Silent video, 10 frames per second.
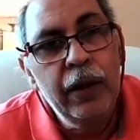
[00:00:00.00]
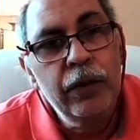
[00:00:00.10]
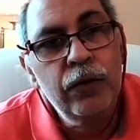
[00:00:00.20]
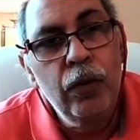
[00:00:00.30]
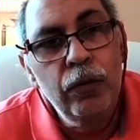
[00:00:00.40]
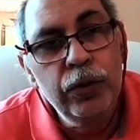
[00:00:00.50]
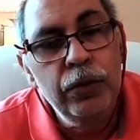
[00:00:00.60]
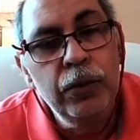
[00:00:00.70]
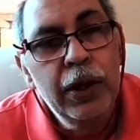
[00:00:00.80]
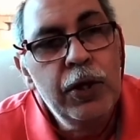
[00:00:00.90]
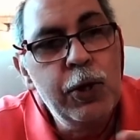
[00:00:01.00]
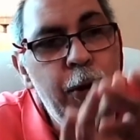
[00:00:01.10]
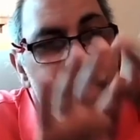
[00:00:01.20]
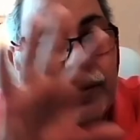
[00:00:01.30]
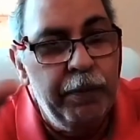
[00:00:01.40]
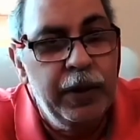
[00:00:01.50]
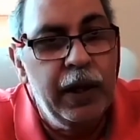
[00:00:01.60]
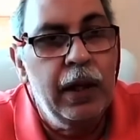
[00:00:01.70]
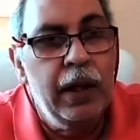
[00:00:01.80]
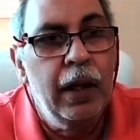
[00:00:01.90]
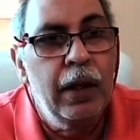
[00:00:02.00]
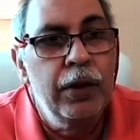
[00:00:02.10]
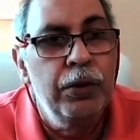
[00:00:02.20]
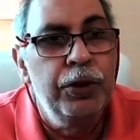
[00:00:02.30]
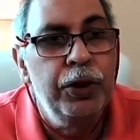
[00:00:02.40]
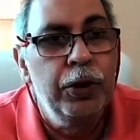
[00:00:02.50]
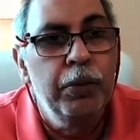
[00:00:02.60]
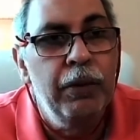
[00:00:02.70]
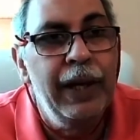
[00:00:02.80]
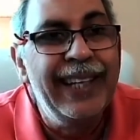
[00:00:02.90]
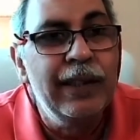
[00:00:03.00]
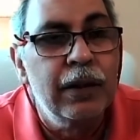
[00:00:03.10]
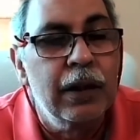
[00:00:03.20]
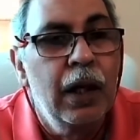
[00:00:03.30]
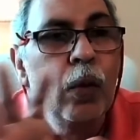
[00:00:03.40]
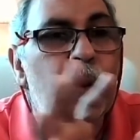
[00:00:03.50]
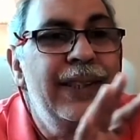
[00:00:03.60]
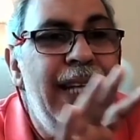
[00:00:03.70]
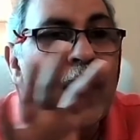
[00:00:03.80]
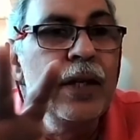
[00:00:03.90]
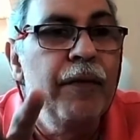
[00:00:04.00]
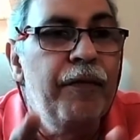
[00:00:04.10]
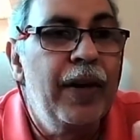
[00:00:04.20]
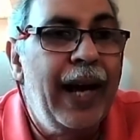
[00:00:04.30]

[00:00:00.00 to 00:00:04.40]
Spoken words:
So you dress up the YouTube release with 10 different